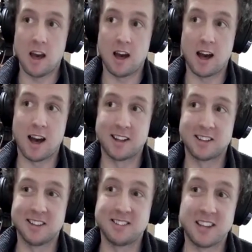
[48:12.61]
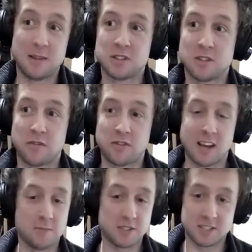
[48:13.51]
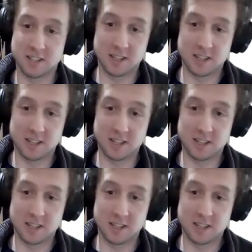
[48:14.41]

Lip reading: And in terms of tips,